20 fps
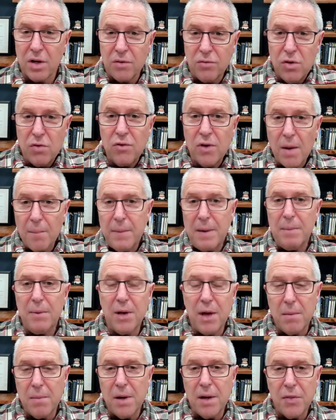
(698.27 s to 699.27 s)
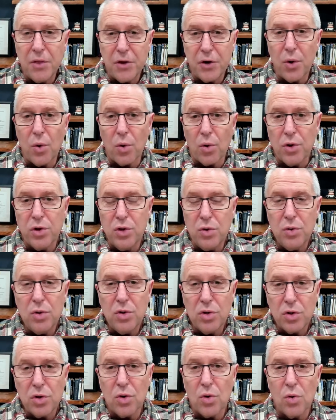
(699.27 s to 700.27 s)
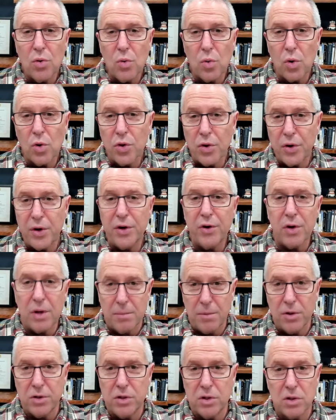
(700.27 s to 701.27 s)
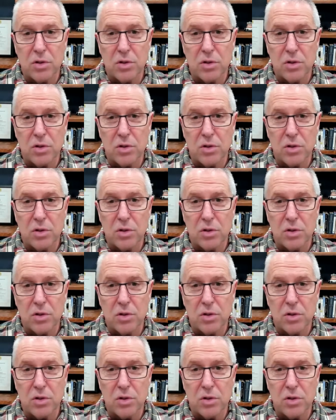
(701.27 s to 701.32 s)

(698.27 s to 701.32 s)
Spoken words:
if you've got people coming in the door, you need to know where they're hearing about you.